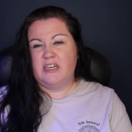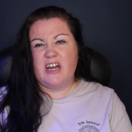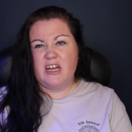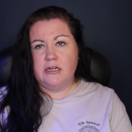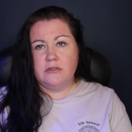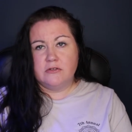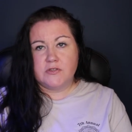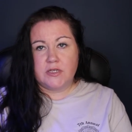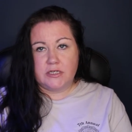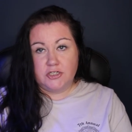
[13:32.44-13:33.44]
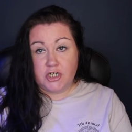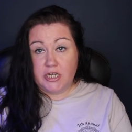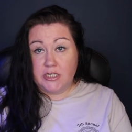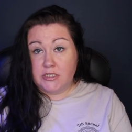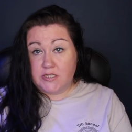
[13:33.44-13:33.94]
kind of looks like a
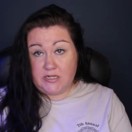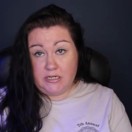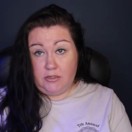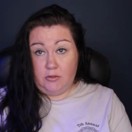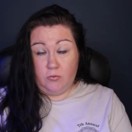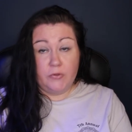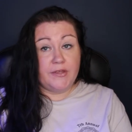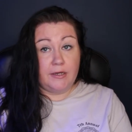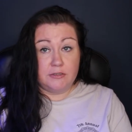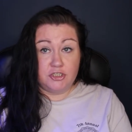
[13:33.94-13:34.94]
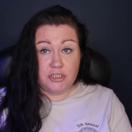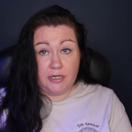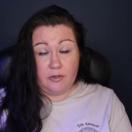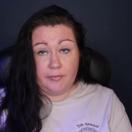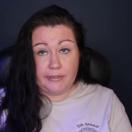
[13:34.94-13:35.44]
giant snail without a
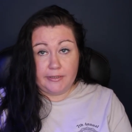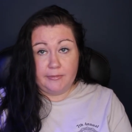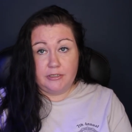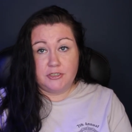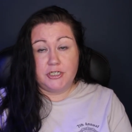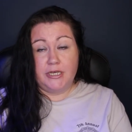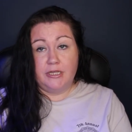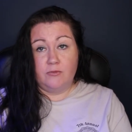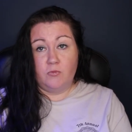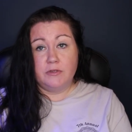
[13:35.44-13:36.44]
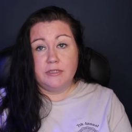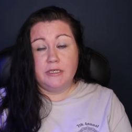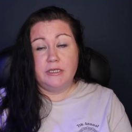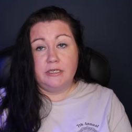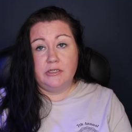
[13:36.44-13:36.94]
shell, pretty much. And what
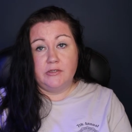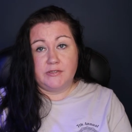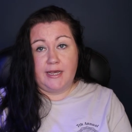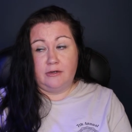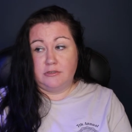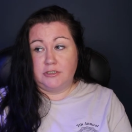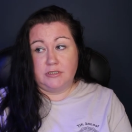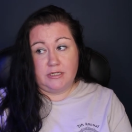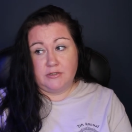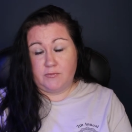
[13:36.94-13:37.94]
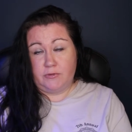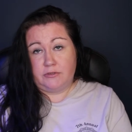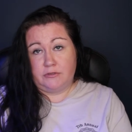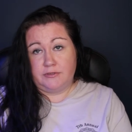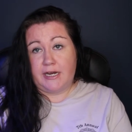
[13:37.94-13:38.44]
they eat is algae. That is
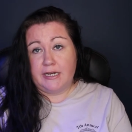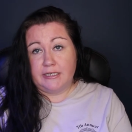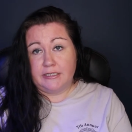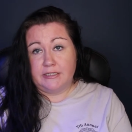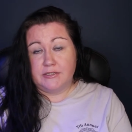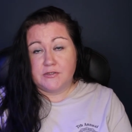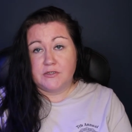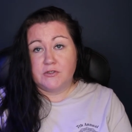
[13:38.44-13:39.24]
what their diet is.